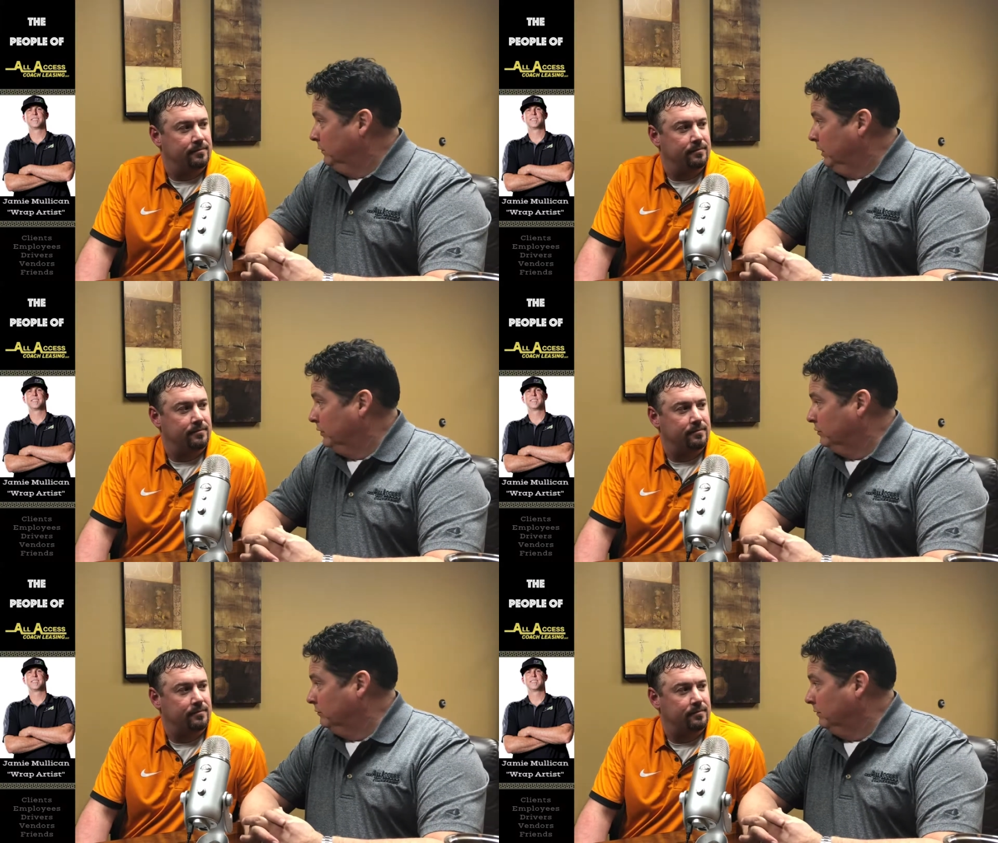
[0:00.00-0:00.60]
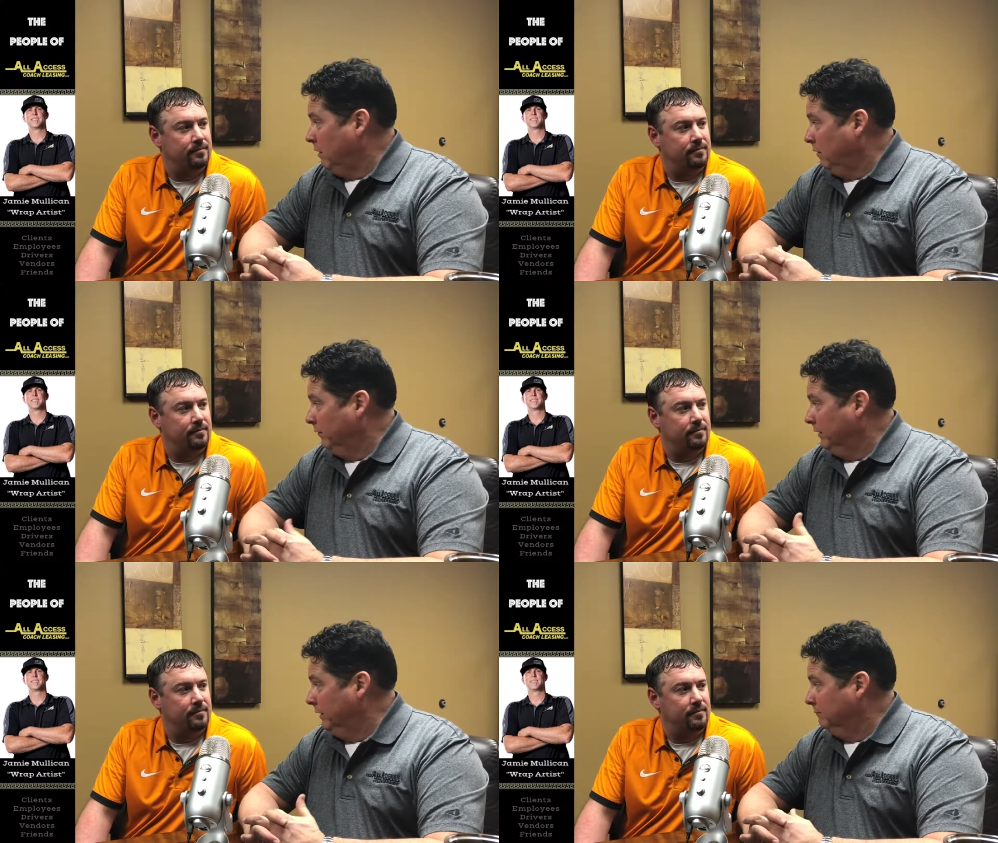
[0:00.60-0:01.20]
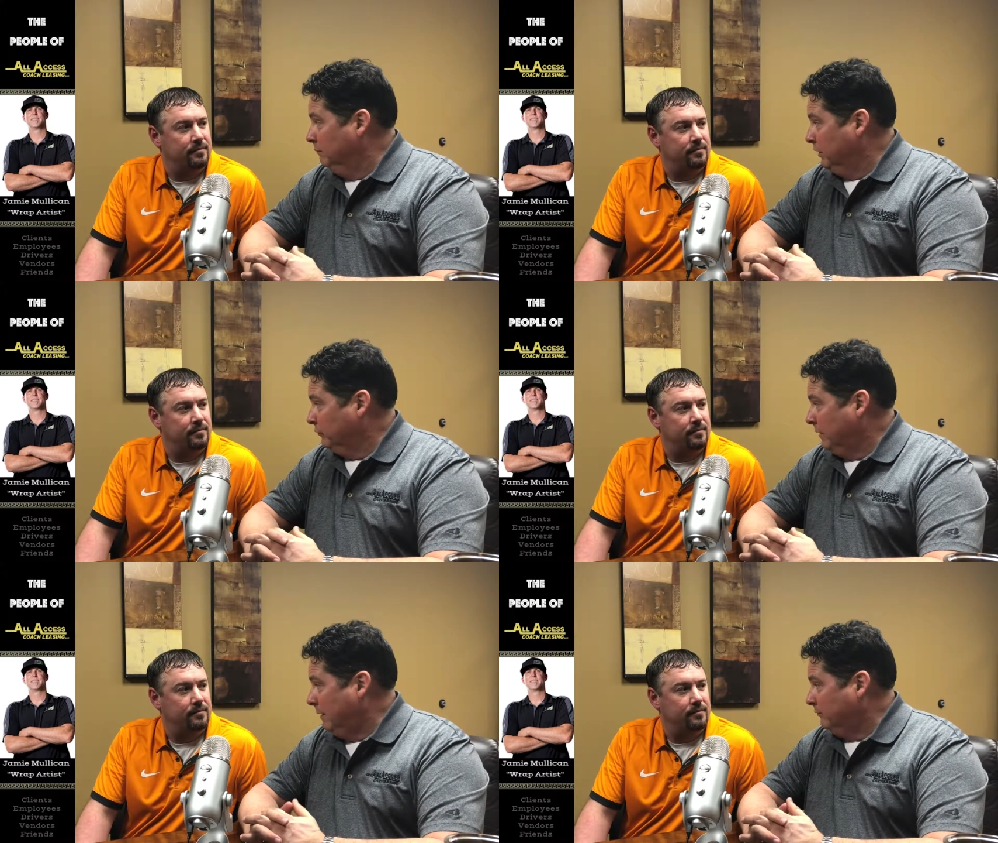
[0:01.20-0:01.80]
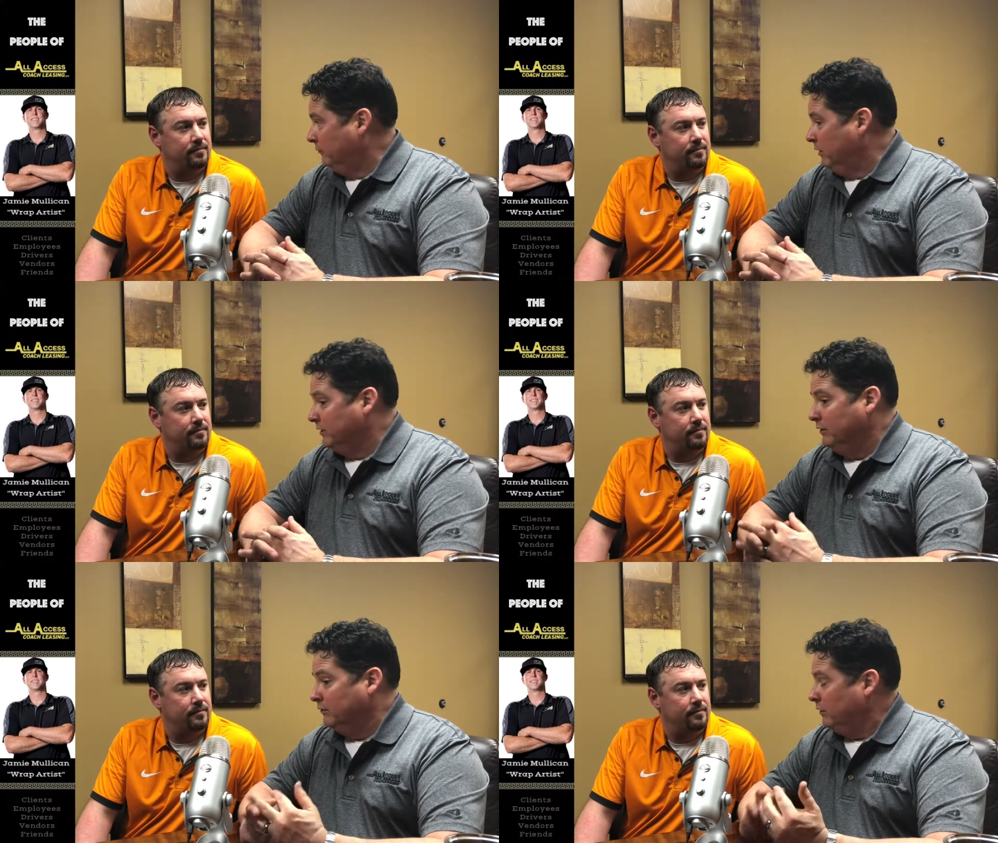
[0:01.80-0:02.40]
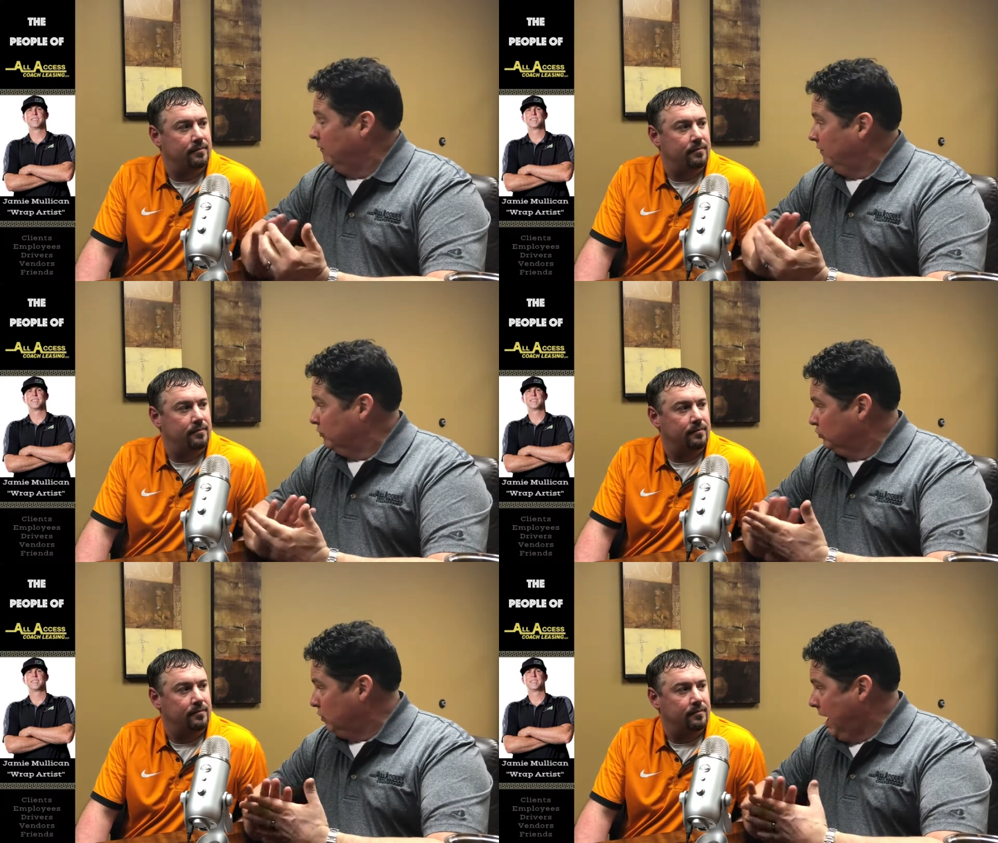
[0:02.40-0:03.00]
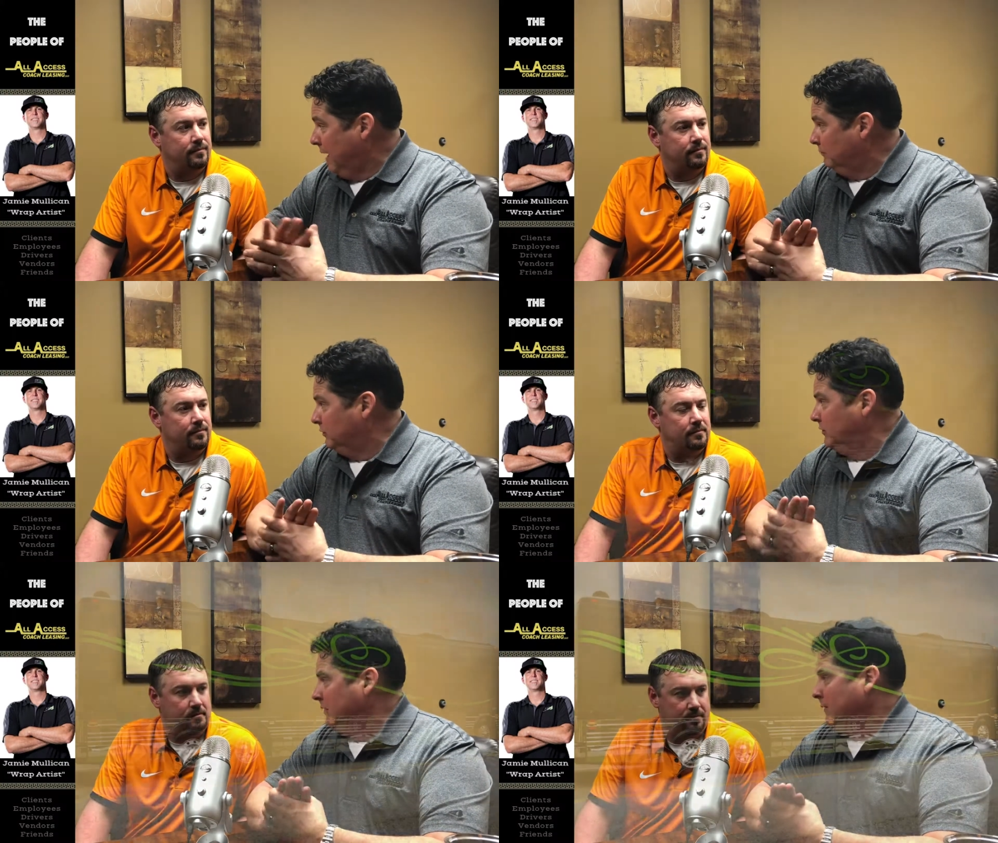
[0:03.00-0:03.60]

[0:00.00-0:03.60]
Speaker 1: does all the bus wraps for us. He does all of our stripes,